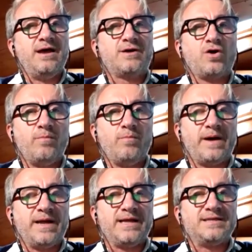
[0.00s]

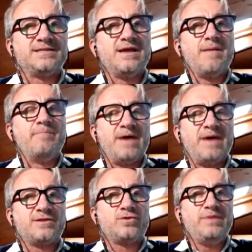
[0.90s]
company.
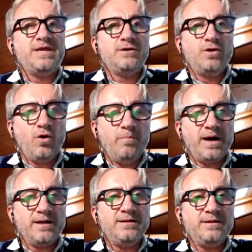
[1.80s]
But to be
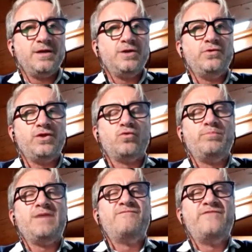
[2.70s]
global, you need to
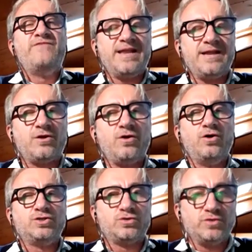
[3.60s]
be very
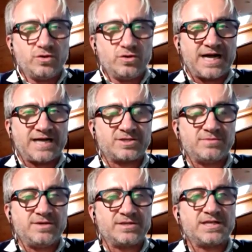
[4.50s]
close to your
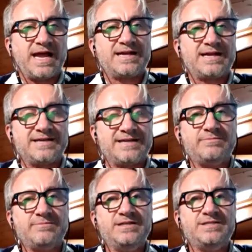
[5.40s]
customers, and
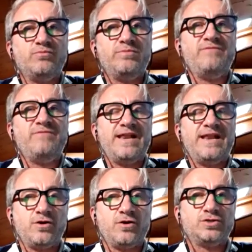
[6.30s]
customer needs to be
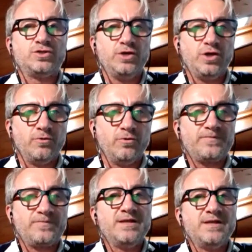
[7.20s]
very close to you.
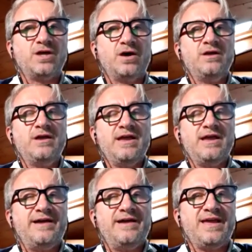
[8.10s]
So
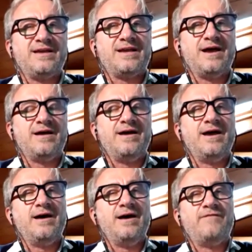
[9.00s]
I think
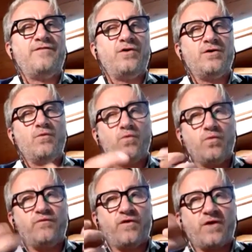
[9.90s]

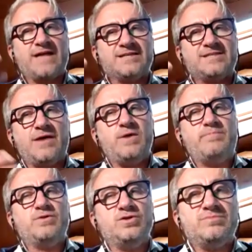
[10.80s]
for us that we
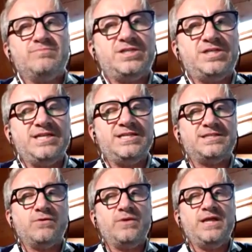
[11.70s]
produce
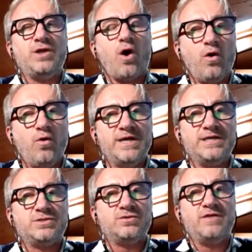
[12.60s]
machines, we need always to